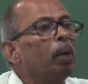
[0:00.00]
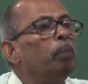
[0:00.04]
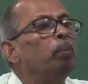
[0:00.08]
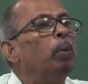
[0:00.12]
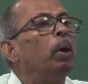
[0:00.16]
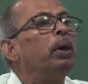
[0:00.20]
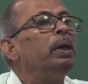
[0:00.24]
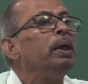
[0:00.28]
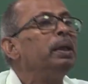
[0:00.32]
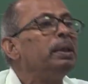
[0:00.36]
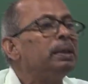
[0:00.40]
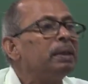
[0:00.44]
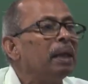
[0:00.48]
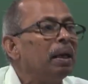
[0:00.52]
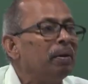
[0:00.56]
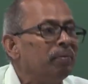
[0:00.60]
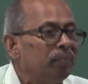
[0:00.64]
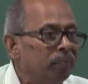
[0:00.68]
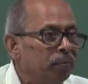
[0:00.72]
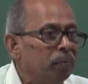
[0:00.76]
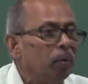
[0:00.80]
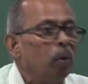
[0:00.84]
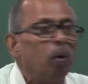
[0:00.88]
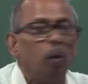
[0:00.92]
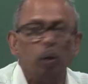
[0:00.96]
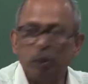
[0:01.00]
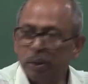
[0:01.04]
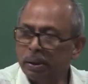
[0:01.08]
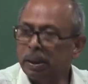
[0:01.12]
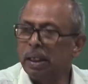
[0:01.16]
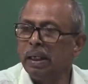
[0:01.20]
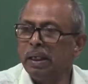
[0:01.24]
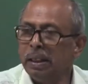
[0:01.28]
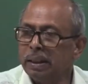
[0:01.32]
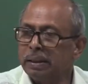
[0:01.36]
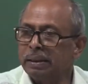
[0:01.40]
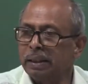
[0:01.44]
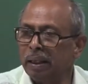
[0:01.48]
body itself or
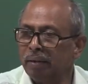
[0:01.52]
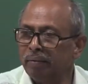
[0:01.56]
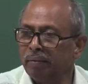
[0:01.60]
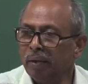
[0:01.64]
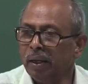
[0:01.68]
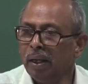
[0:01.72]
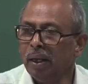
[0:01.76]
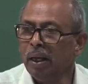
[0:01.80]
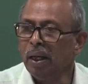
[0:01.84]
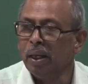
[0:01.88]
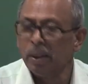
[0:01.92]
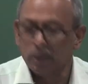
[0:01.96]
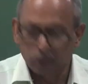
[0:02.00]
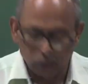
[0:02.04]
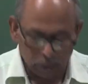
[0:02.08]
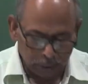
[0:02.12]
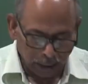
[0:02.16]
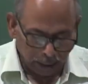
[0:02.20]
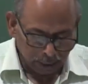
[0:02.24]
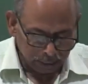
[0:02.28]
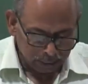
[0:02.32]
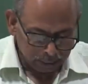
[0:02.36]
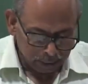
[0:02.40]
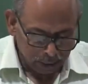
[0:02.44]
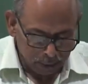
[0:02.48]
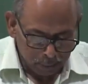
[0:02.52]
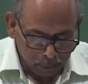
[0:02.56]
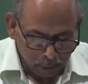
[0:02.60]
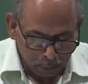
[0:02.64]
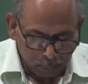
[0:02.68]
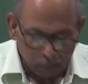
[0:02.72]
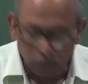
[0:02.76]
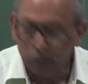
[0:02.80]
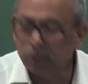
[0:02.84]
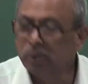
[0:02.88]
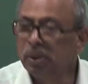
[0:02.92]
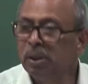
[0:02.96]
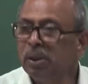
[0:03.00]
skin itself. So that's
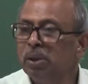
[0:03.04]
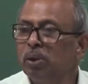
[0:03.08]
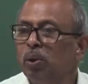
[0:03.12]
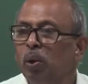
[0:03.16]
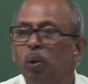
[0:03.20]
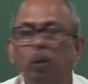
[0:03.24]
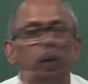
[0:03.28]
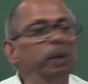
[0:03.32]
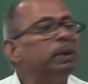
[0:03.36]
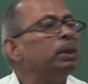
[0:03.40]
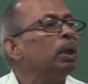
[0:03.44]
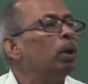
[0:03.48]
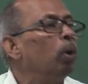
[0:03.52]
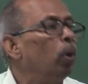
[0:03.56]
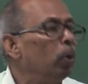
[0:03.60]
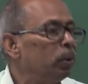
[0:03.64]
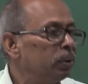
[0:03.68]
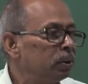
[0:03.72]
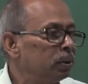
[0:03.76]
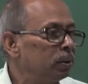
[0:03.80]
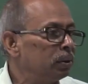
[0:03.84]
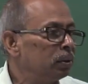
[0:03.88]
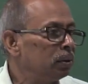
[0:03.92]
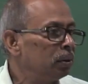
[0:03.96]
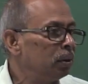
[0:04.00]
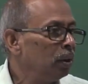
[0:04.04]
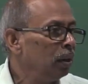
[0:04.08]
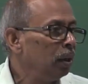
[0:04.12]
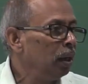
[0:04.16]
evaporation is always a loss.